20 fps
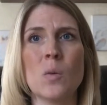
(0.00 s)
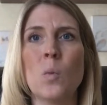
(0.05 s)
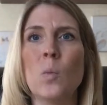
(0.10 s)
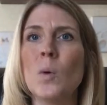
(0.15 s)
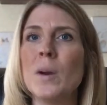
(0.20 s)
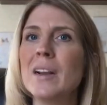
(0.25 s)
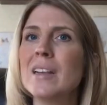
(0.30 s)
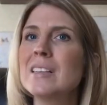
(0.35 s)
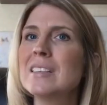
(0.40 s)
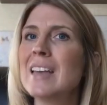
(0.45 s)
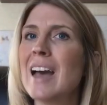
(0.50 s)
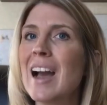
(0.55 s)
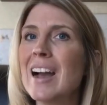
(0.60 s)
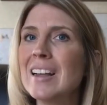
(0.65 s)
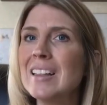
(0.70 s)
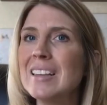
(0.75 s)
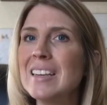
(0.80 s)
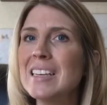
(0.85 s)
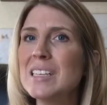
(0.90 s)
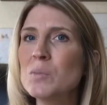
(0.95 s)
What
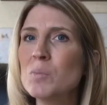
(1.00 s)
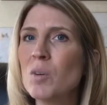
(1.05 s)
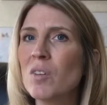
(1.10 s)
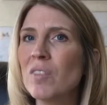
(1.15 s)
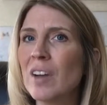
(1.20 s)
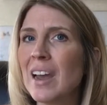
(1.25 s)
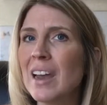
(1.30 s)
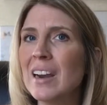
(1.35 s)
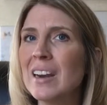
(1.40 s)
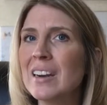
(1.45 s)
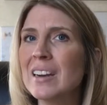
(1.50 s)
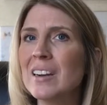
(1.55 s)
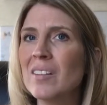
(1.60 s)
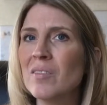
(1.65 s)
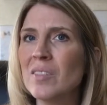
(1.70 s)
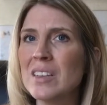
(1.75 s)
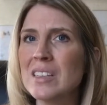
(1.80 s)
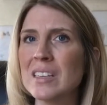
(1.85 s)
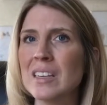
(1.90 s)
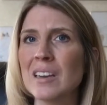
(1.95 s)
exactly is provided in
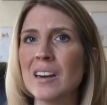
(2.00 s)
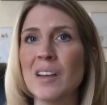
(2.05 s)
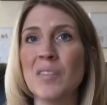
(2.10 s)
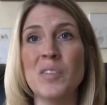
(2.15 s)
a visit?